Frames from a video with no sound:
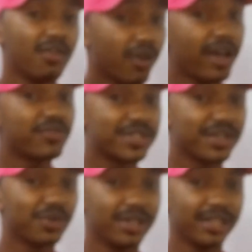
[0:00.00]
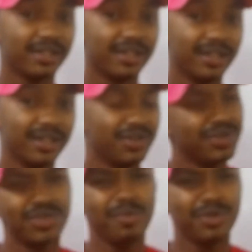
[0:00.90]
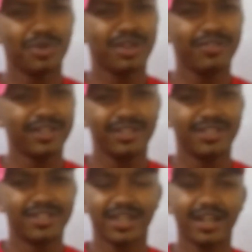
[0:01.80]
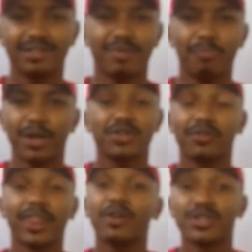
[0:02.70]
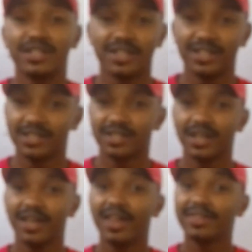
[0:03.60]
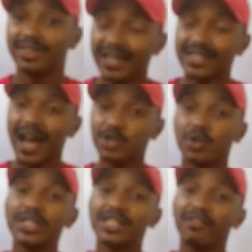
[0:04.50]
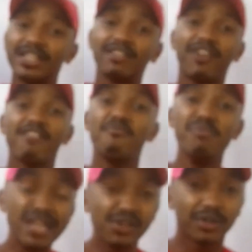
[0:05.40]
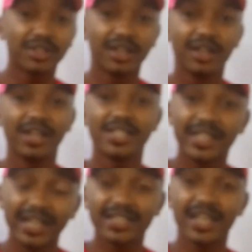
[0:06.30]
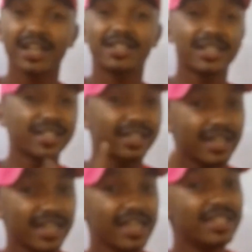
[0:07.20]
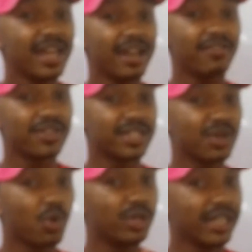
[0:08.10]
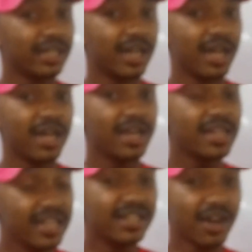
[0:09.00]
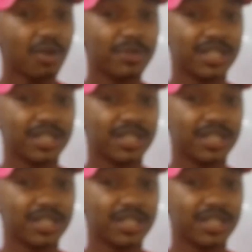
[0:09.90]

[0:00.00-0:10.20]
for every single day. Assuming you give each chicken a price of 1,000 shillings. That's actually 75 million shillings that are transacted each and every single day in Nairobi